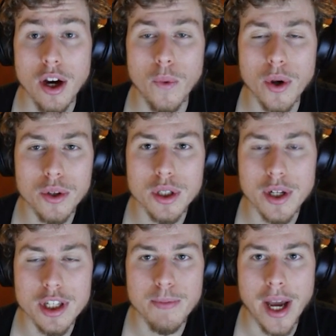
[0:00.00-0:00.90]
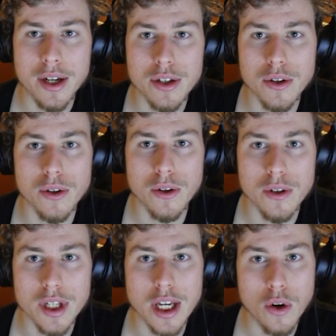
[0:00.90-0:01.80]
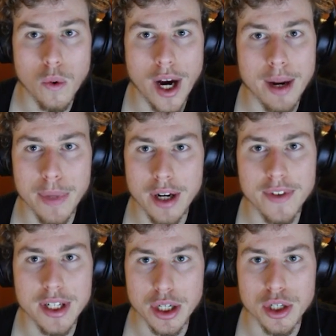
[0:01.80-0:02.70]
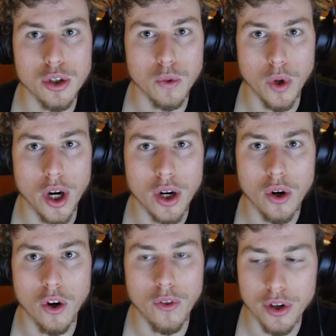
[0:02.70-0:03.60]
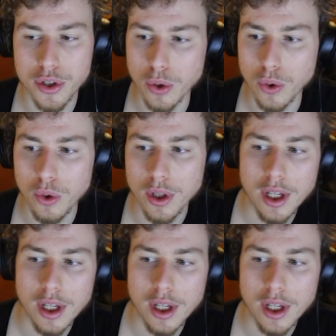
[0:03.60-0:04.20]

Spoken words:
we also expect to see quite a bit of additional work on the tool.